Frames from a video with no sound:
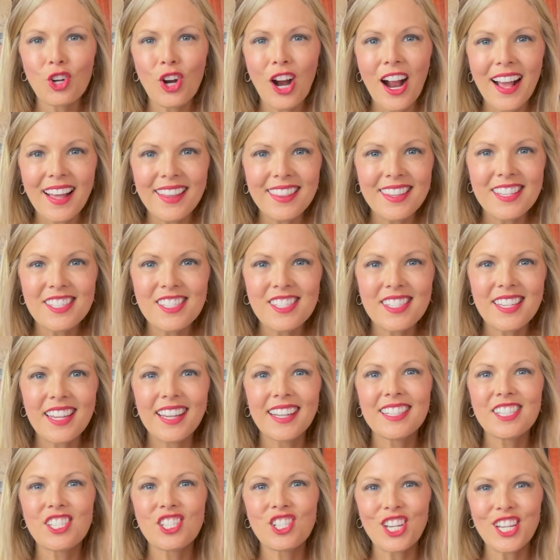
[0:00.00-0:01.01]
try this
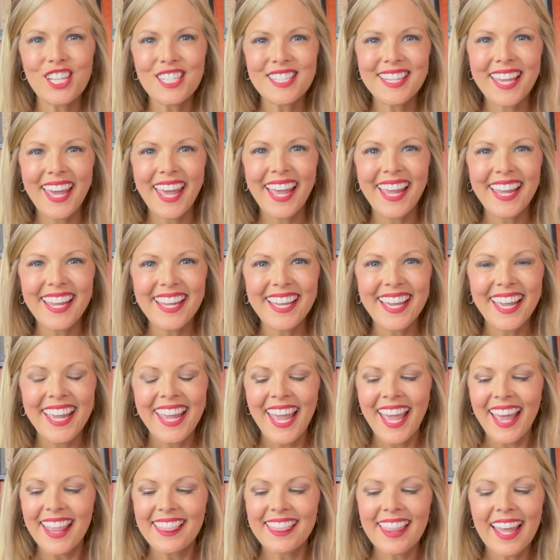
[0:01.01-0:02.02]
cheesecake.
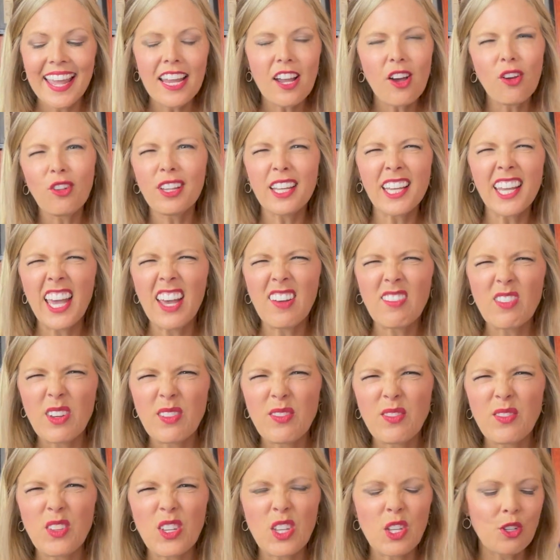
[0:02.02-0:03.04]
They only have a
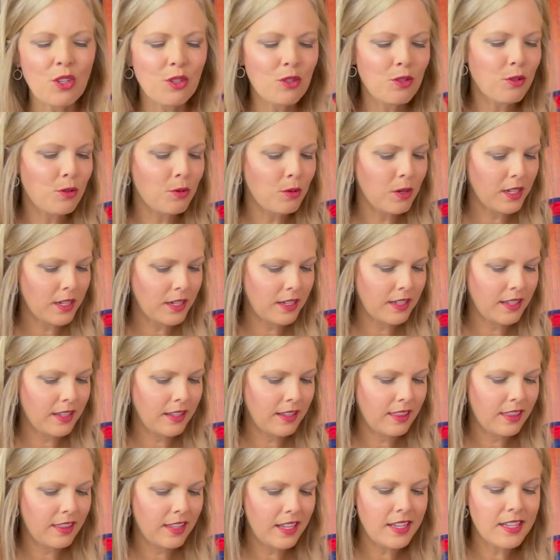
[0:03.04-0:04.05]
few
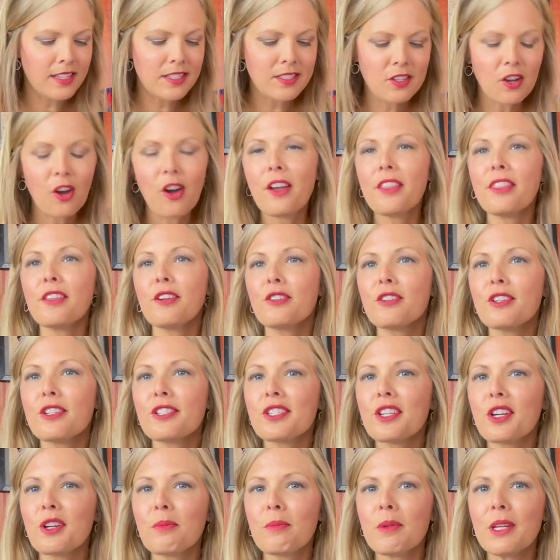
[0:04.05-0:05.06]
things on their
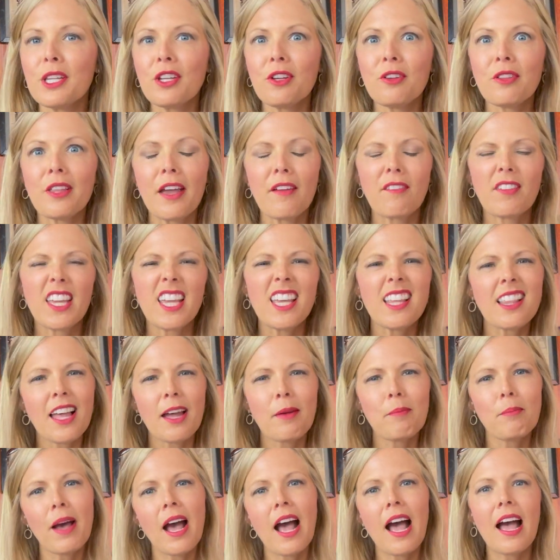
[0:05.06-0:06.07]
dessert menu. They have key
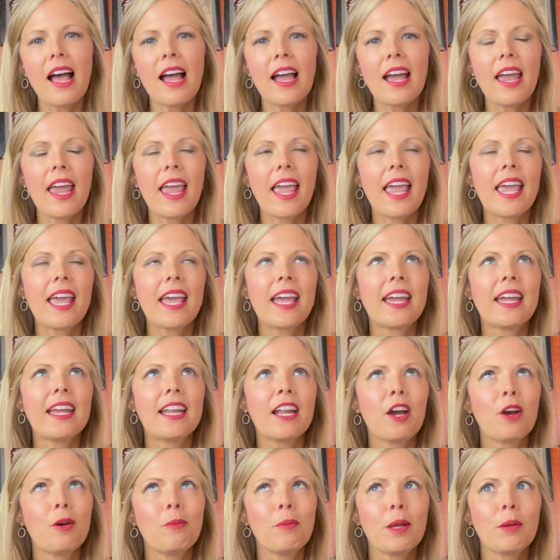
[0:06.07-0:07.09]
lime pie and
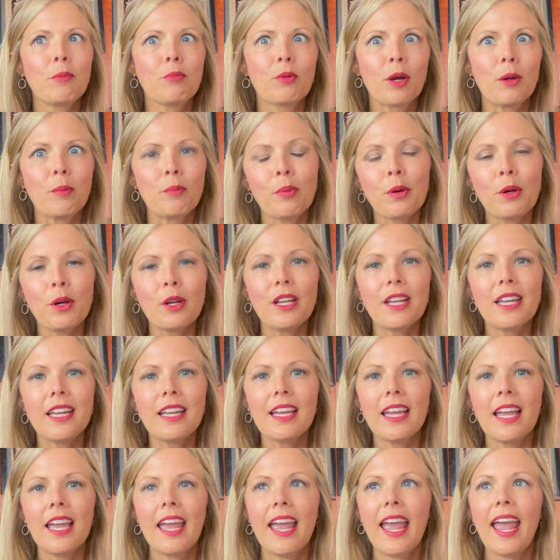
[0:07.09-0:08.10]
homemade bread
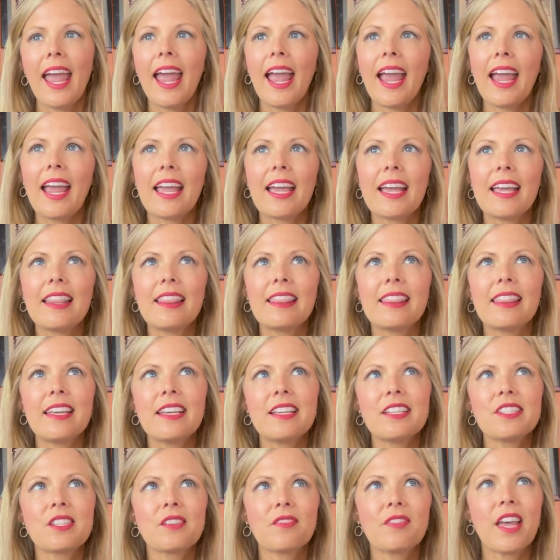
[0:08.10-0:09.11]
pudding and
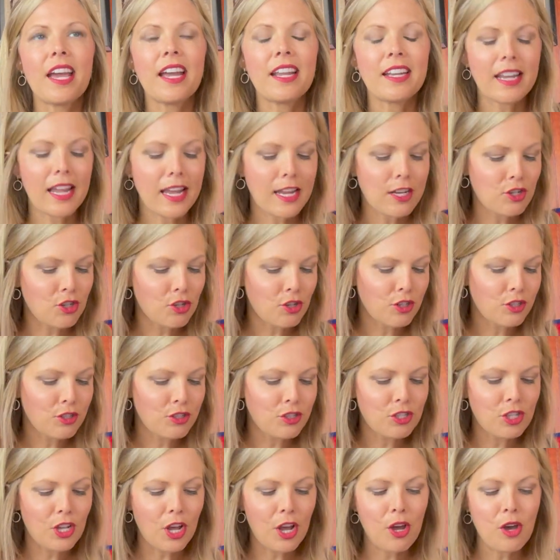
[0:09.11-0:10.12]
things of that nature.
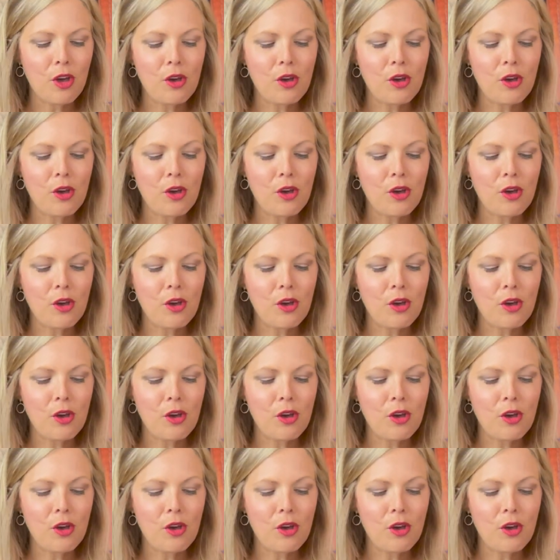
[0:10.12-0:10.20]
So